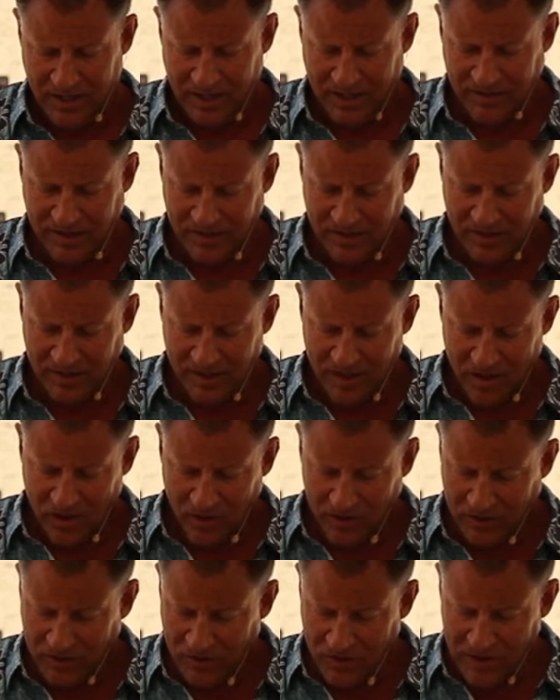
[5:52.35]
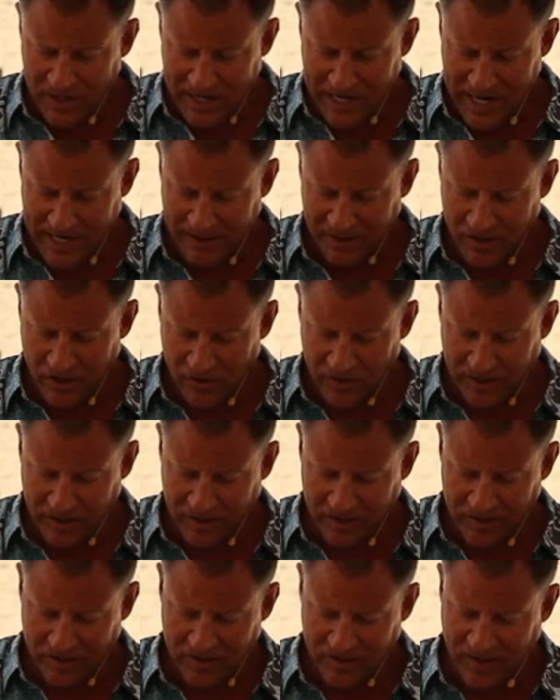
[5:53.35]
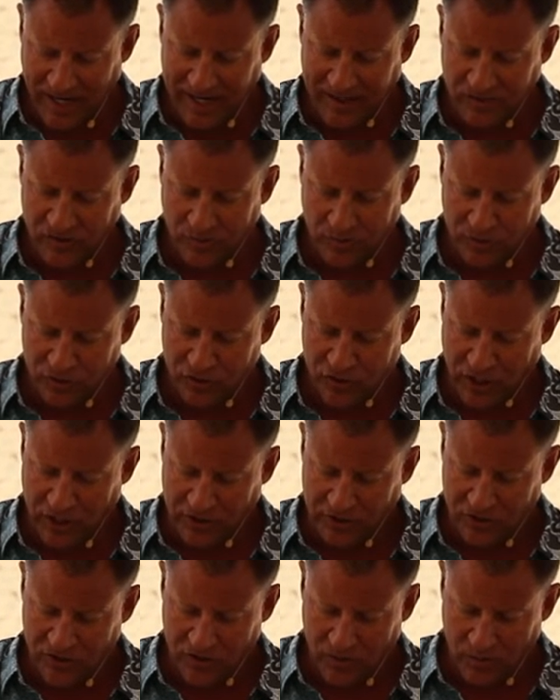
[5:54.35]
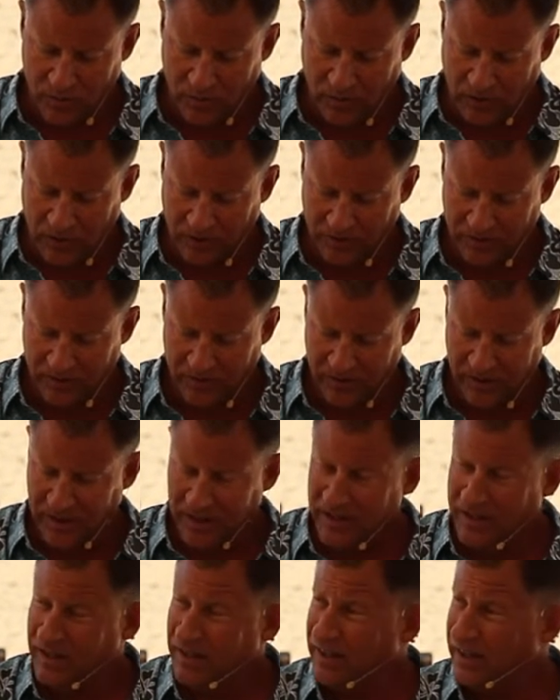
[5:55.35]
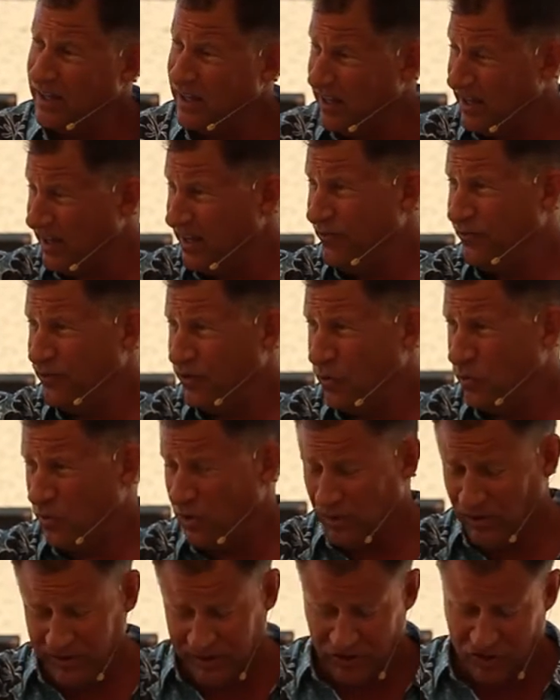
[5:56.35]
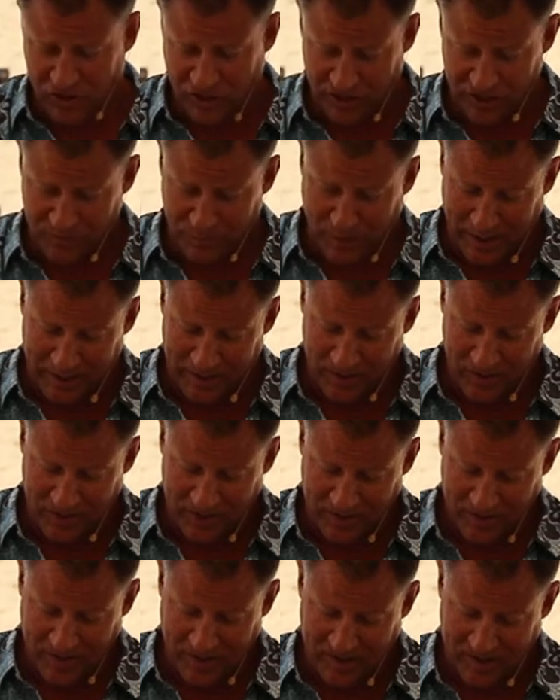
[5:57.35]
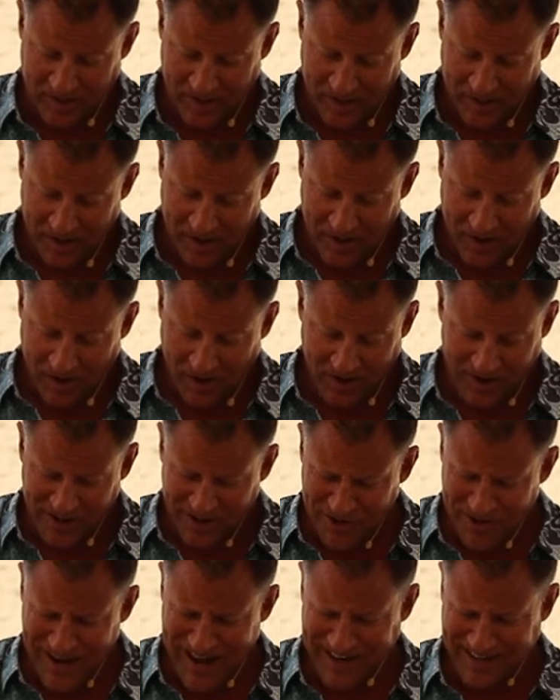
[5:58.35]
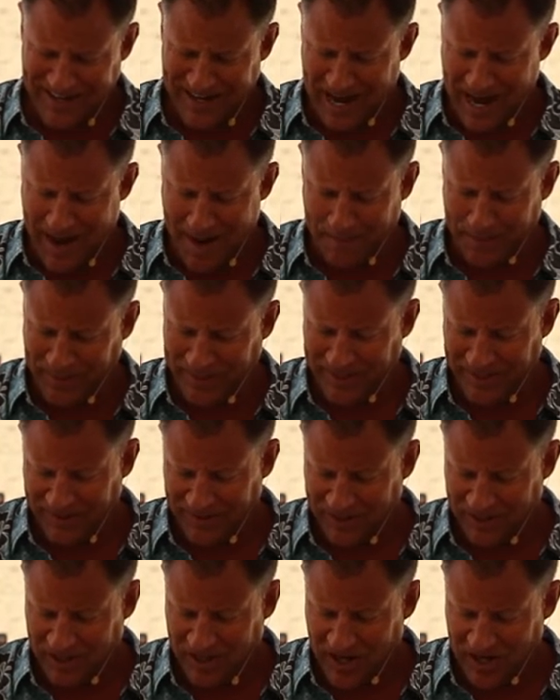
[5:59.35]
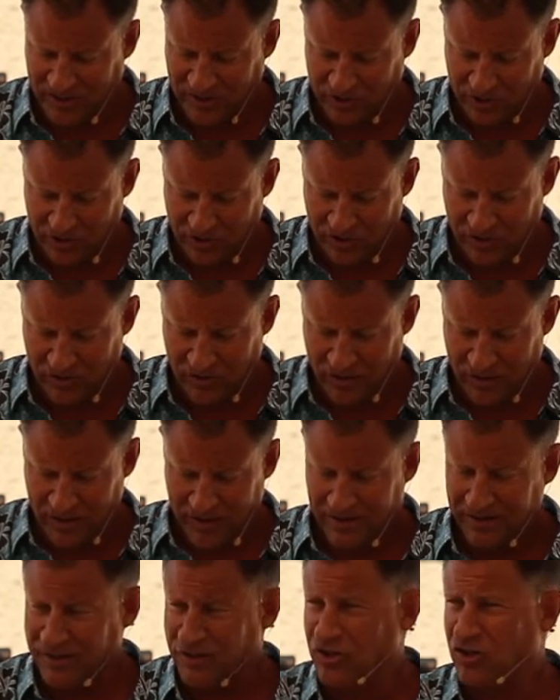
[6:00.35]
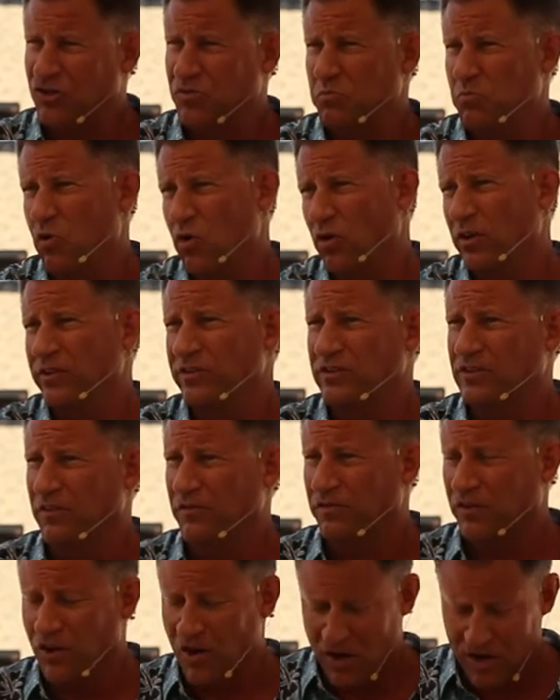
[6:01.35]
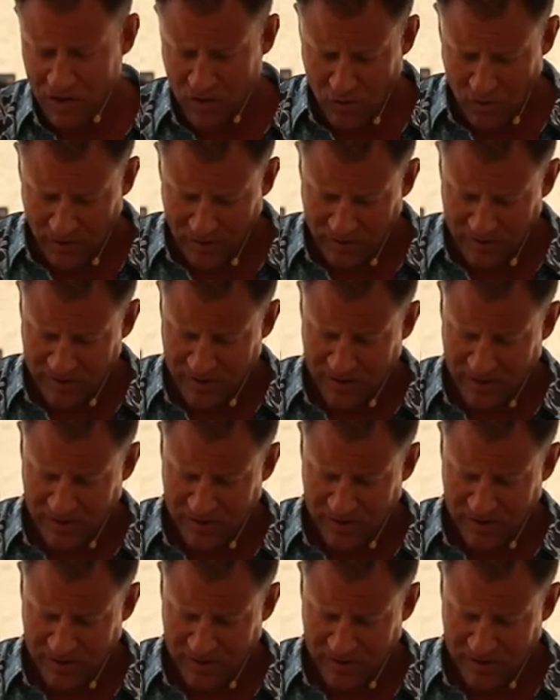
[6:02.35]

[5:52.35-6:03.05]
He says, Or do you not know that the saints will judge the world? If the world is judged by you, he says, Are you not competent to constitute the smallest of law courts?